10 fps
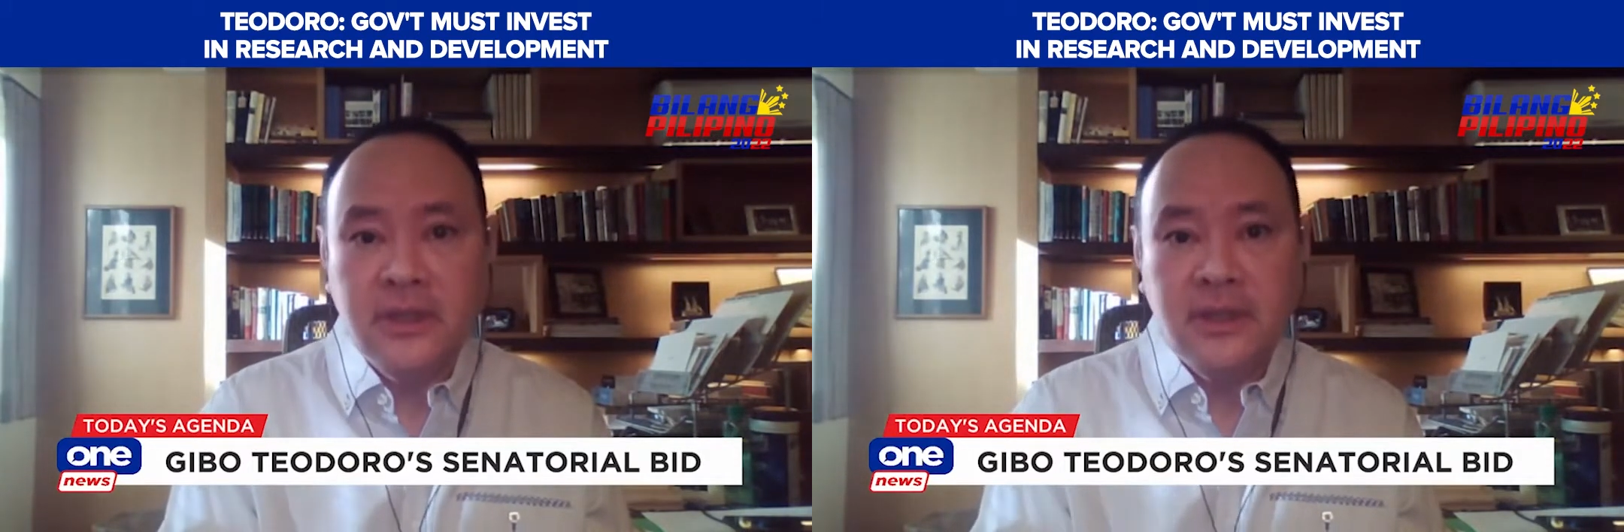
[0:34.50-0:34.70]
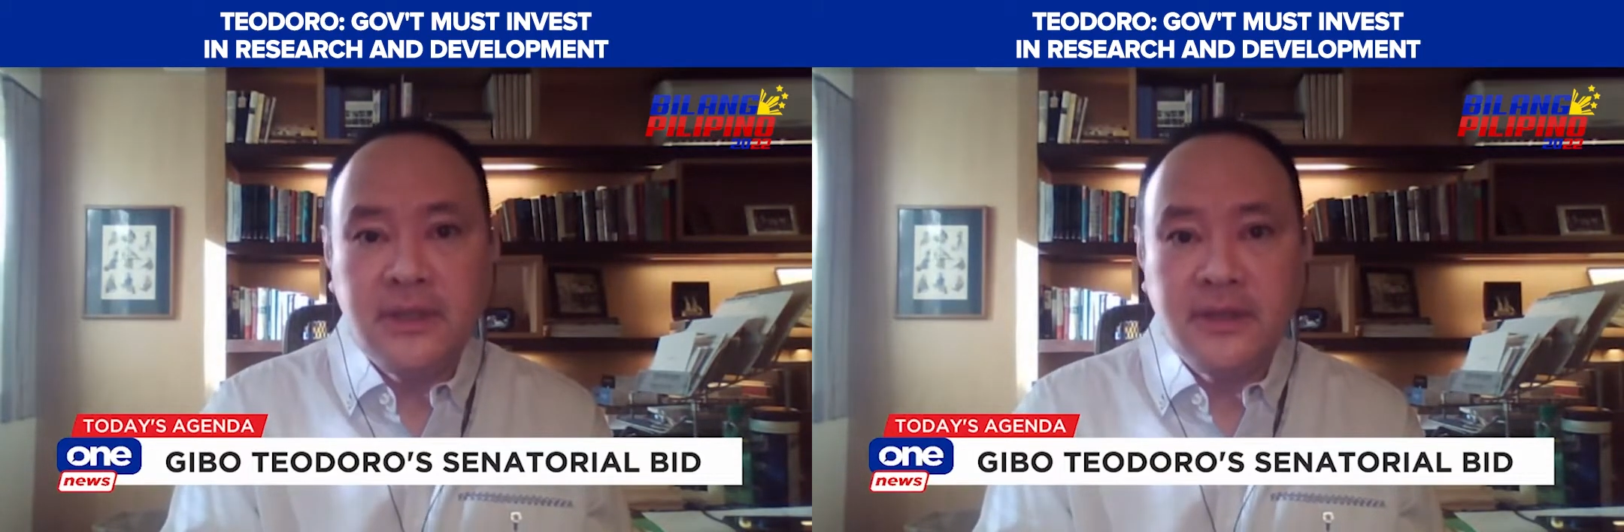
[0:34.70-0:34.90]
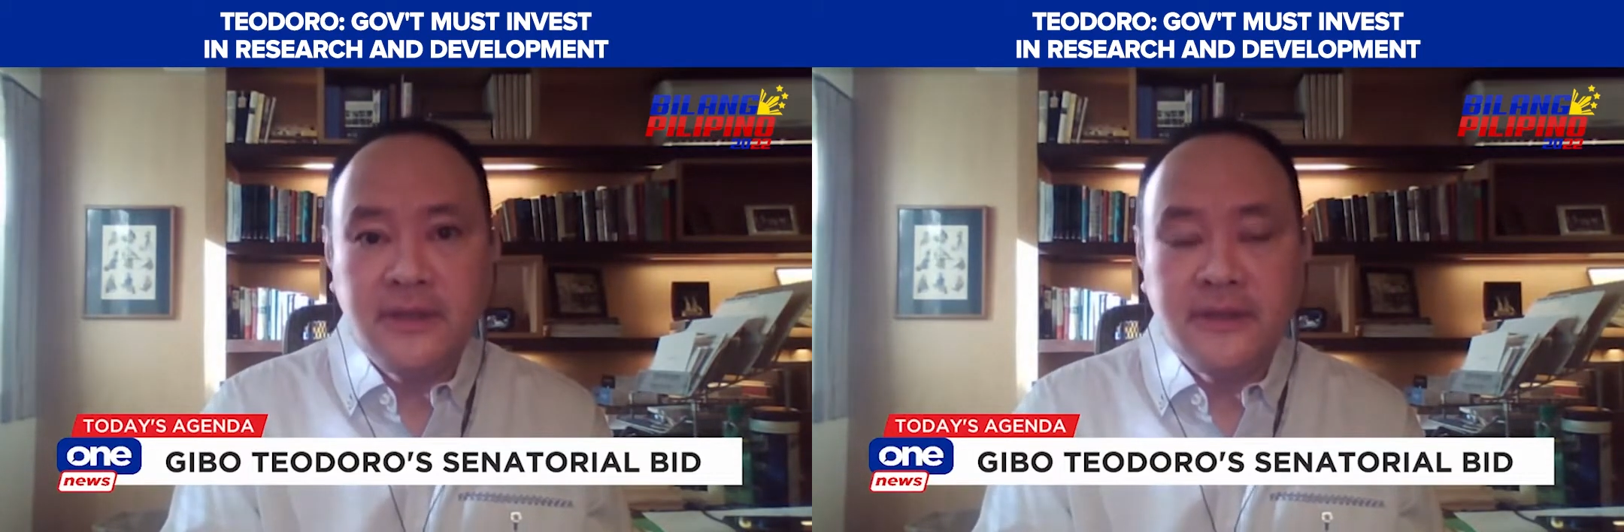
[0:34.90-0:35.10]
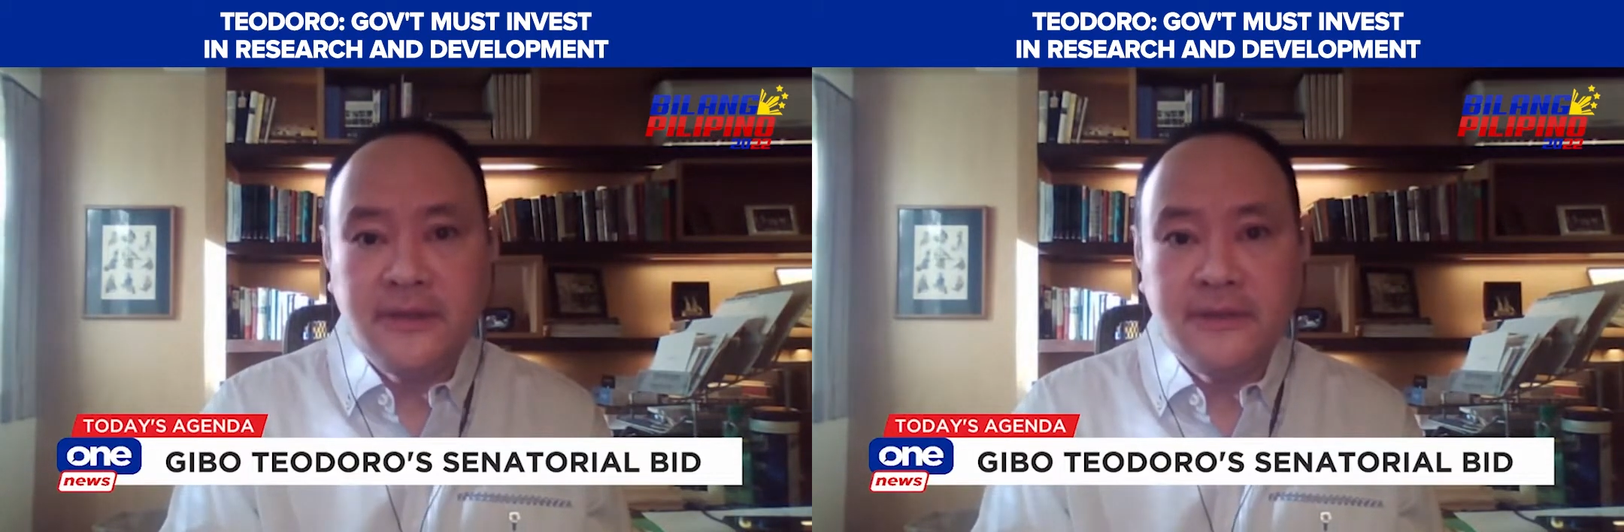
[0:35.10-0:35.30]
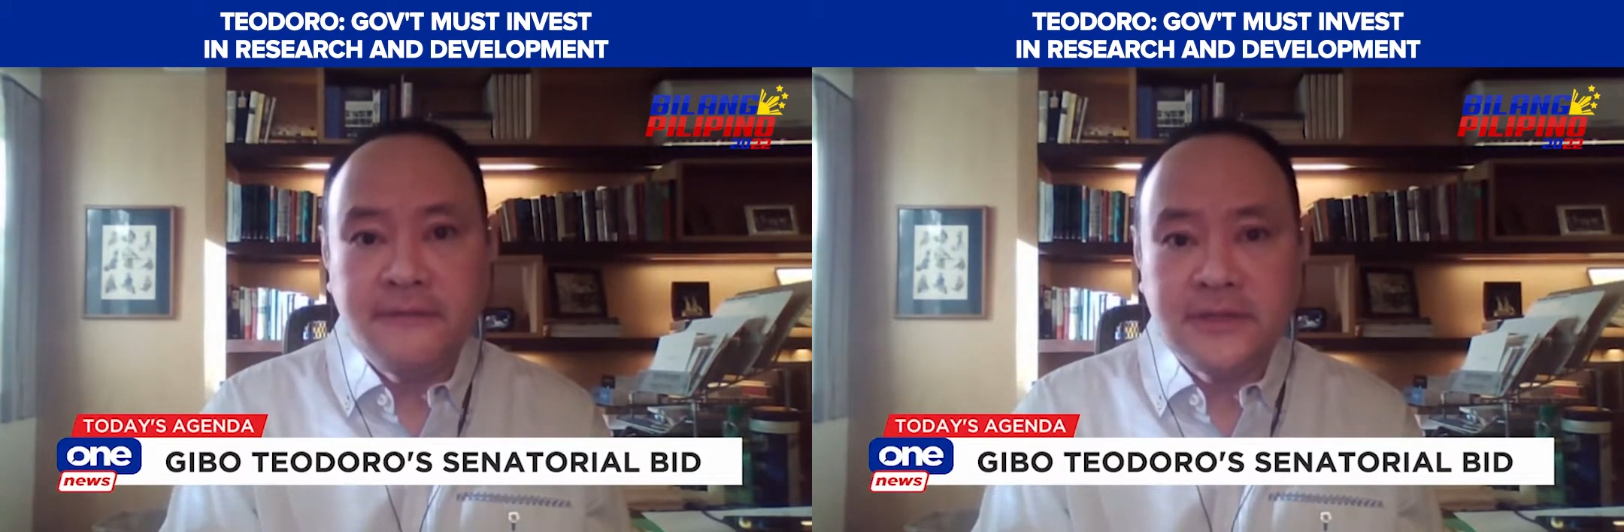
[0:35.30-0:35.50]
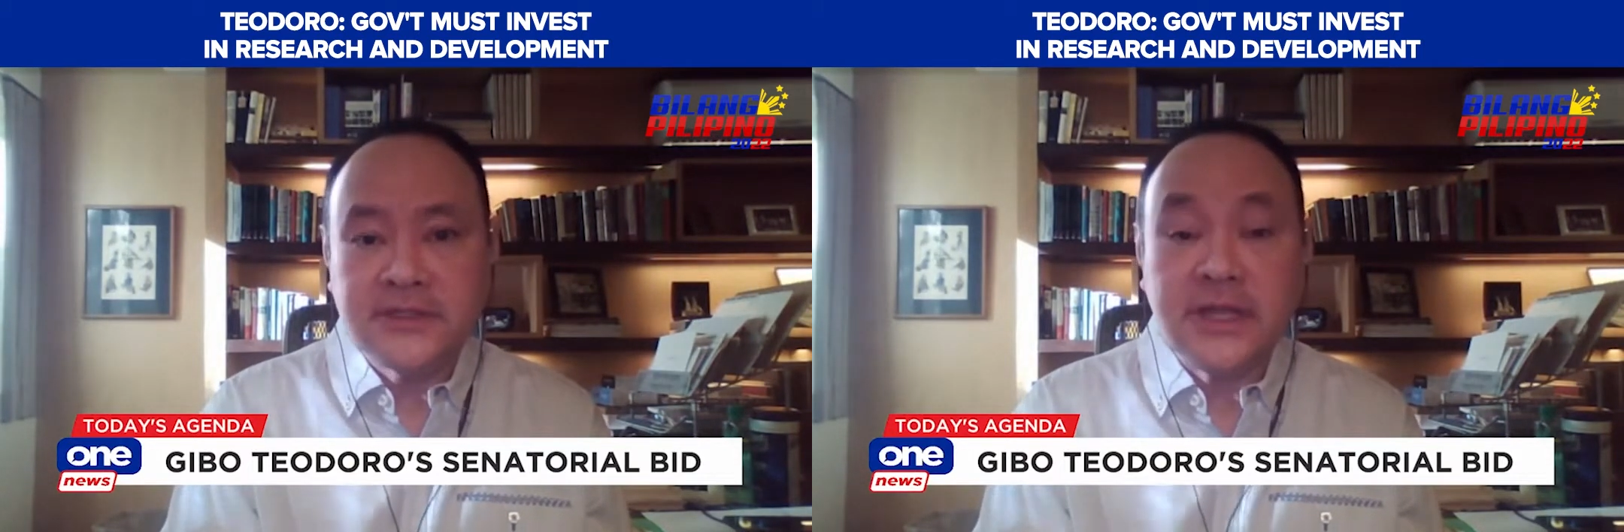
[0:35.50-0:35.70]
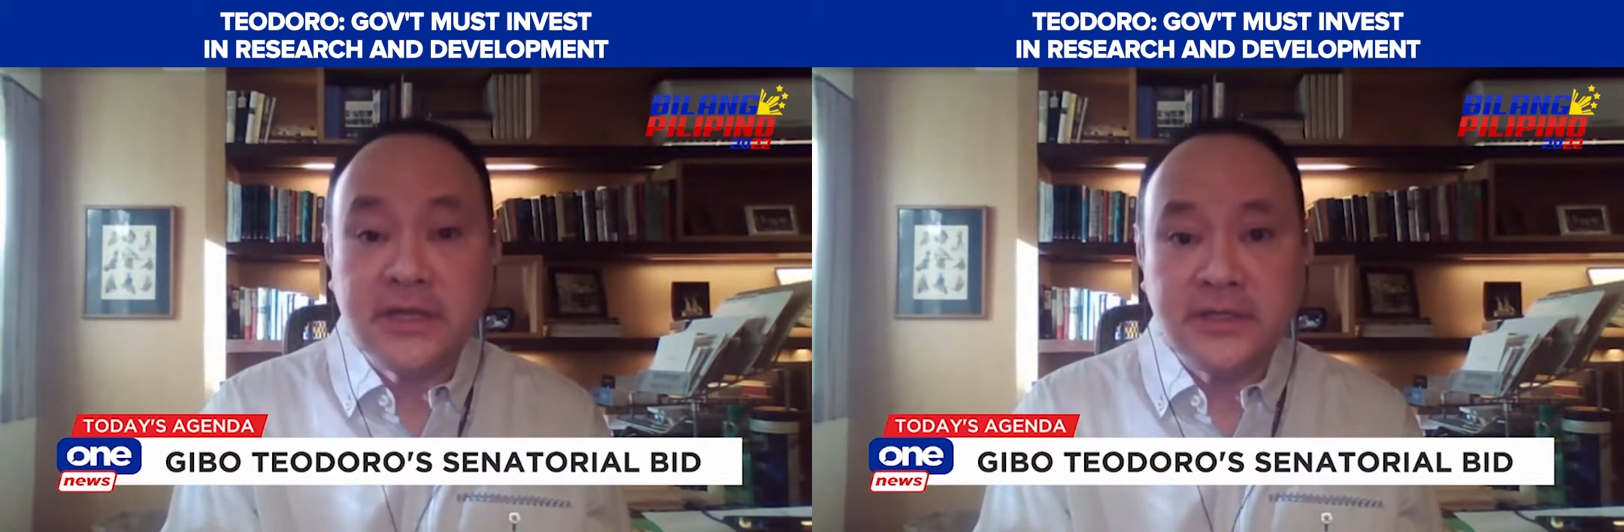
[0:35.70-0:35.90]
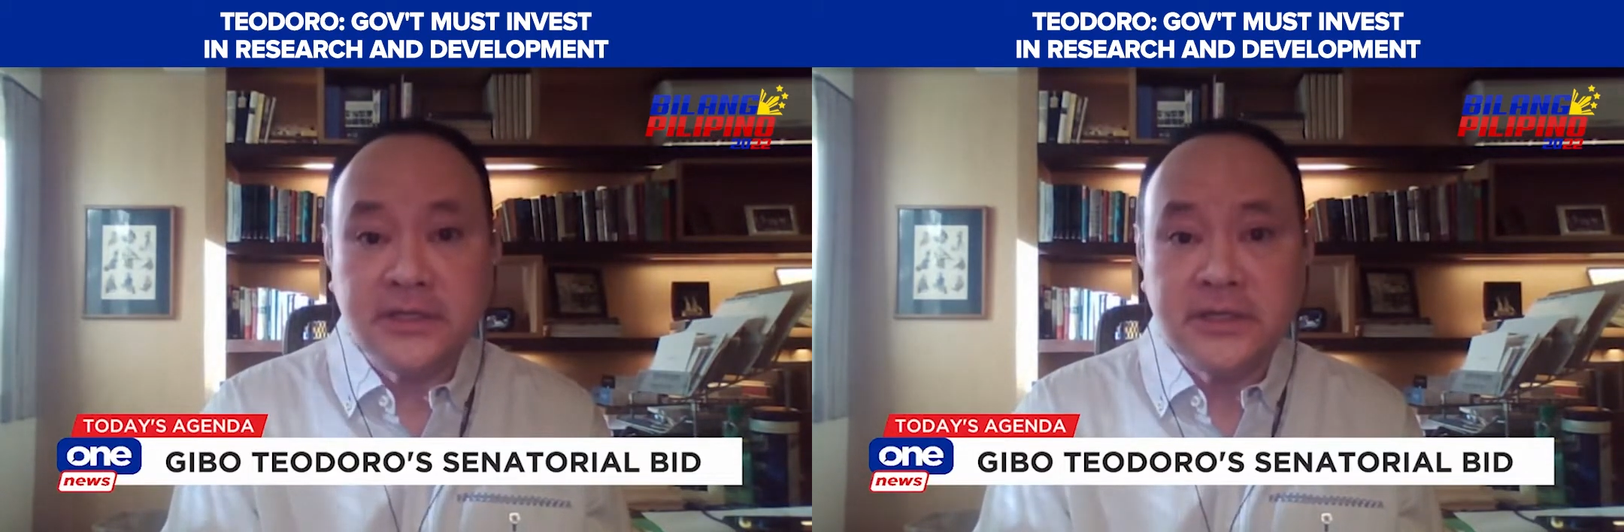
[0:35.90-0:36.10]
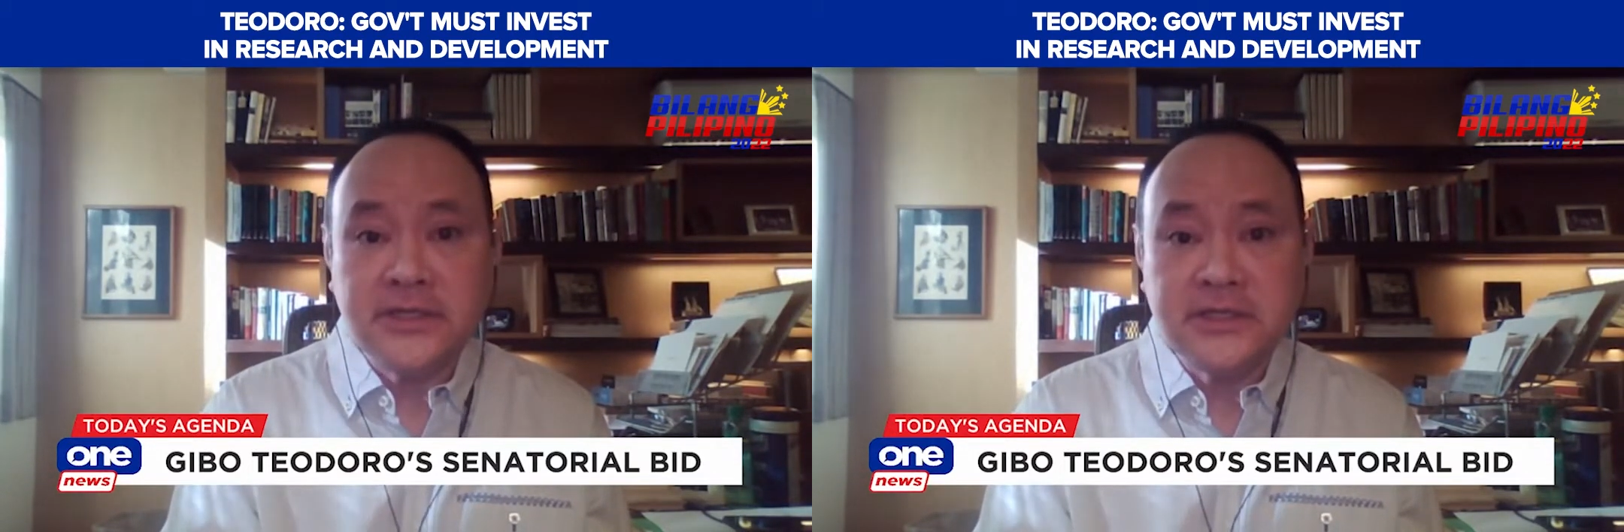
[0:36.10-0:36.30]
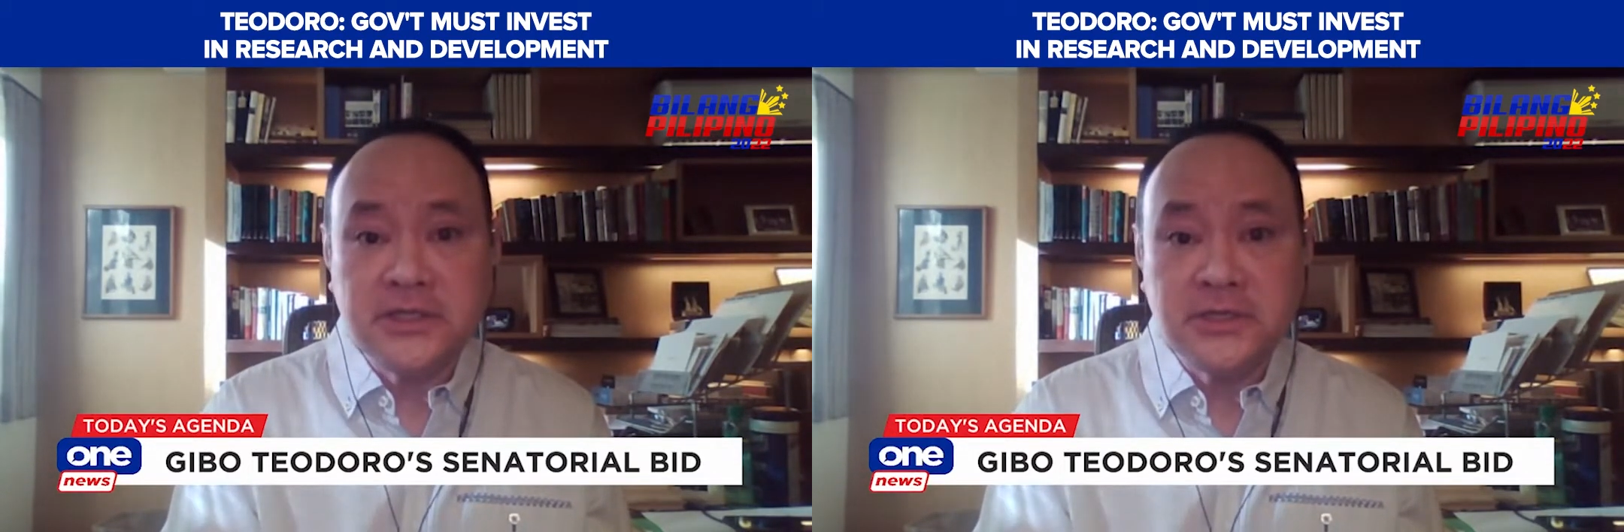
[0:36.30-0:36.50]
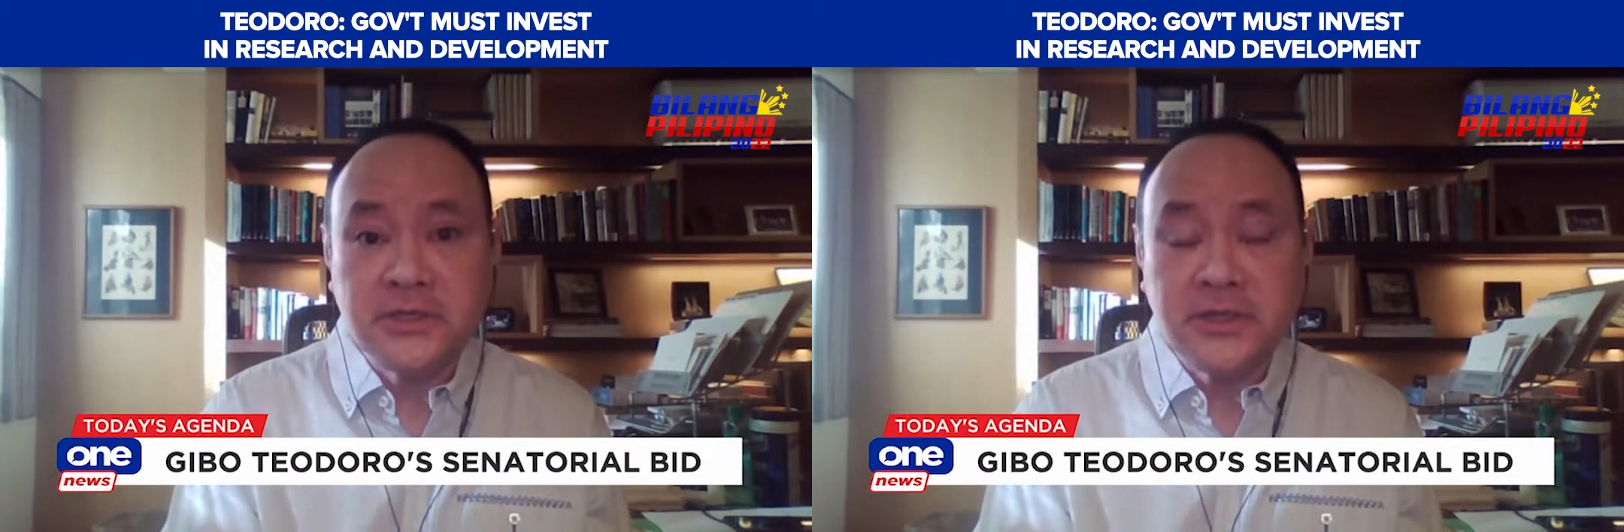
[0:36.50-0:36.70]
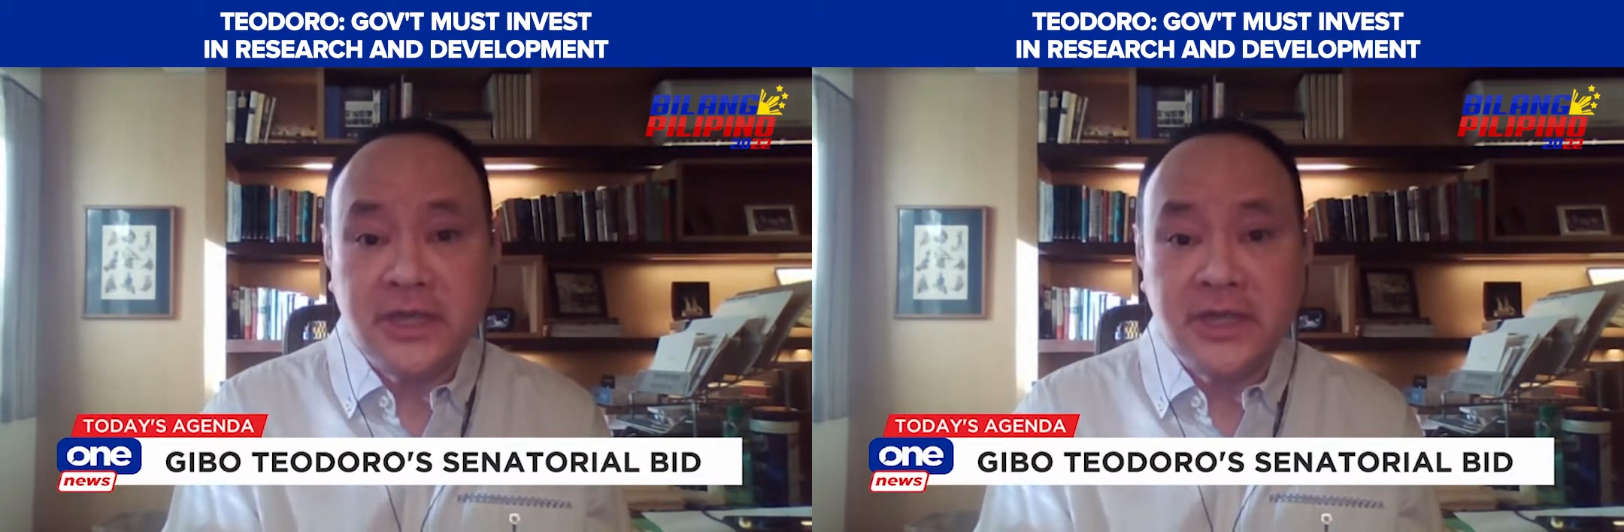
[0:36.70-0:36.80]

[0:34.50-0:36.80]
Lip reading: start the transition,